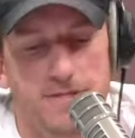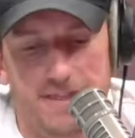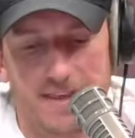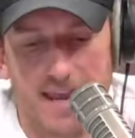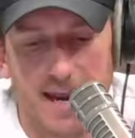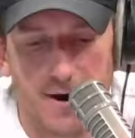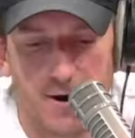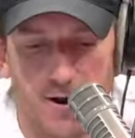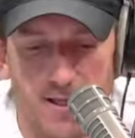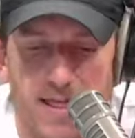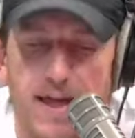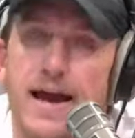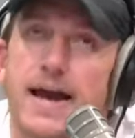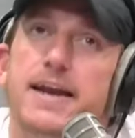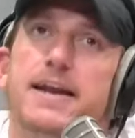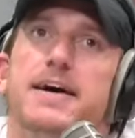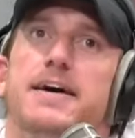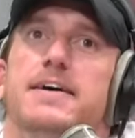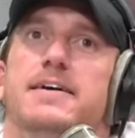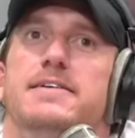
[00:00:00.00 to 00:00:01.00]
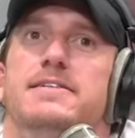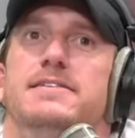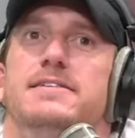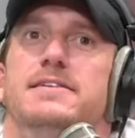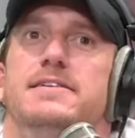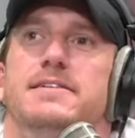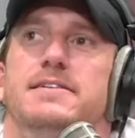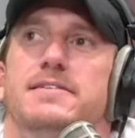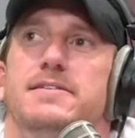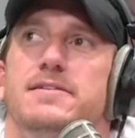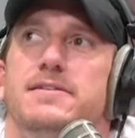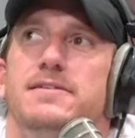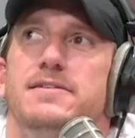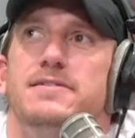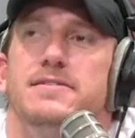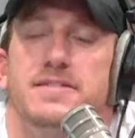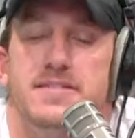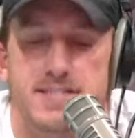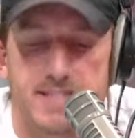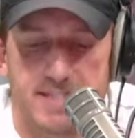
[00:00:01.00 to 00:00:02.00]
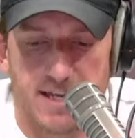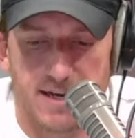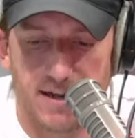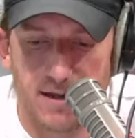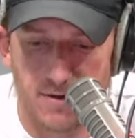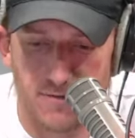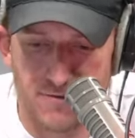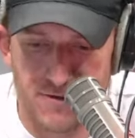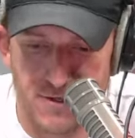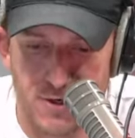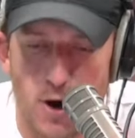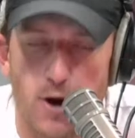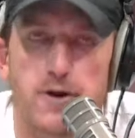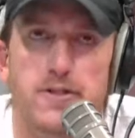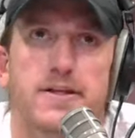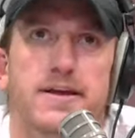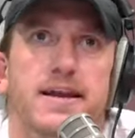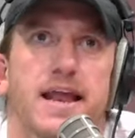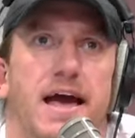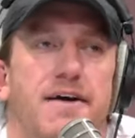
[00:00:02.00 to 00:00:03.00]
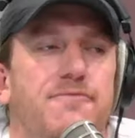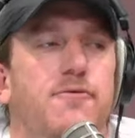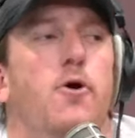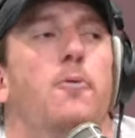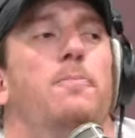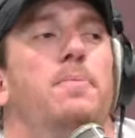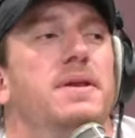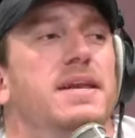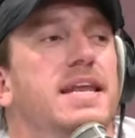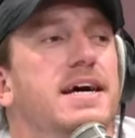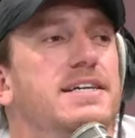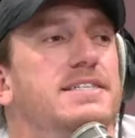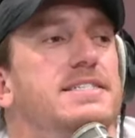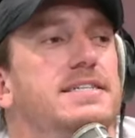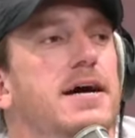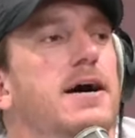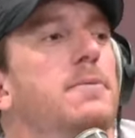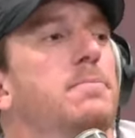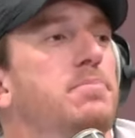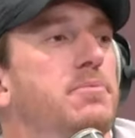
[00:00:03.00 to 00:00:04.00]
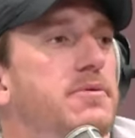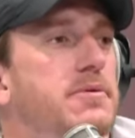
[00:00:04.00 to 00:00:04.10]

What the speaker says: Carolina, the city of Charlotte, have opened us up